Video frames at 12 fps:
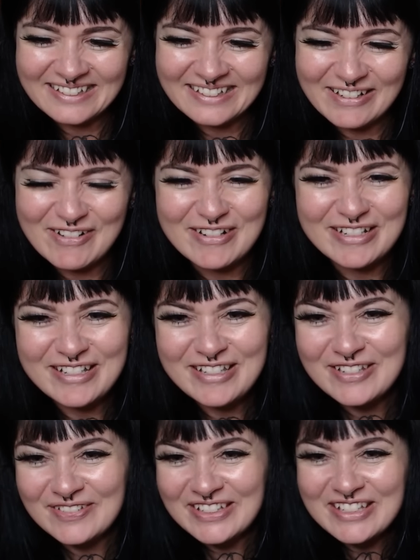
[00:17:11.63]
Oh, I
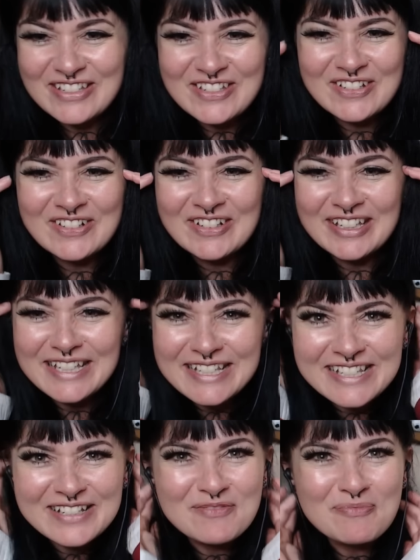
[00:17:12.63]
do enjoy his
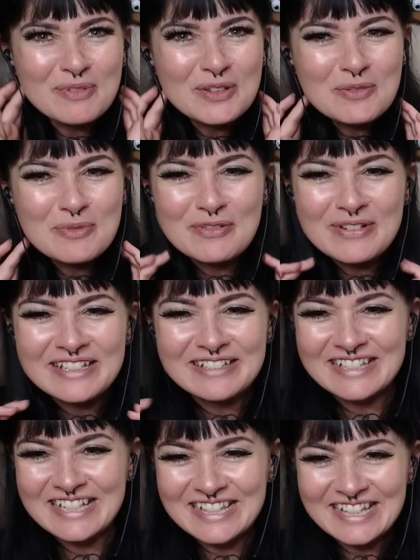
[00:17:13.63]
little blooper reels
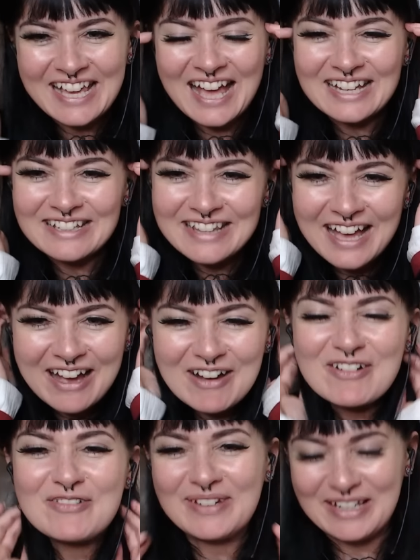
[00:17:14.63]
at the end there.
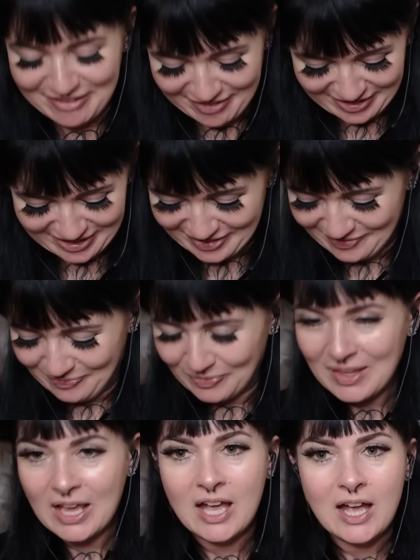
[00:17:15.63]
Oh my gosh.
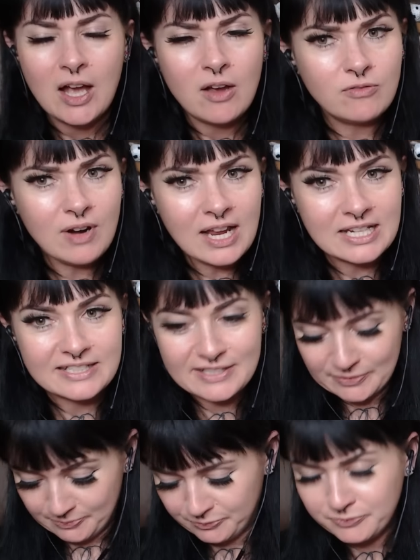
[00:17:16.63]
Right.
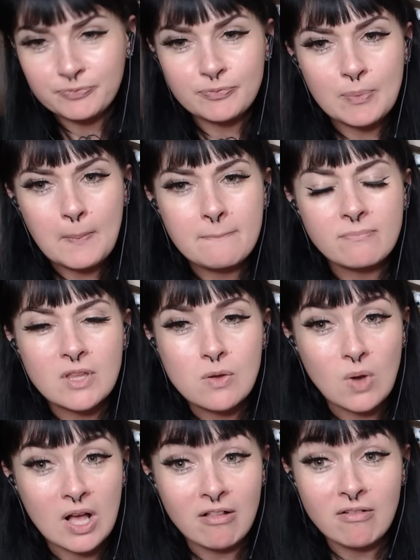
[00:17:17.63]

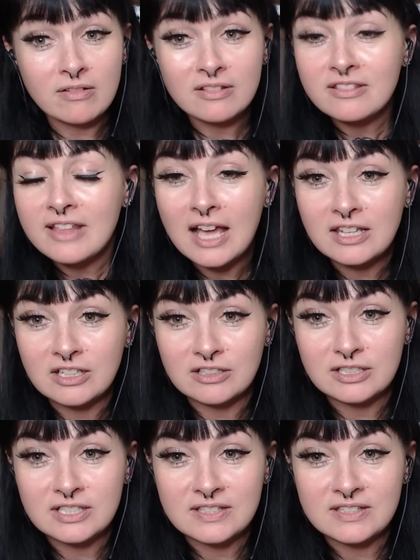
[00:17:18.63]
Well, that
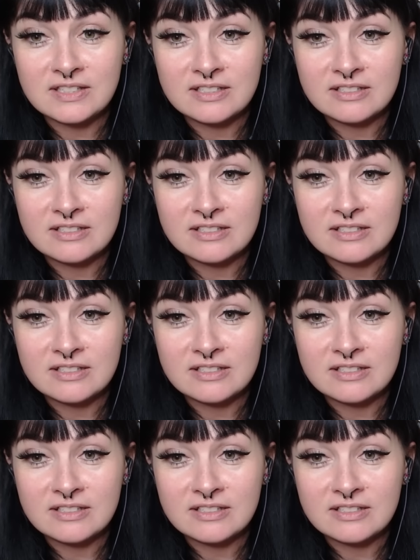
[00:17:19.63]
looks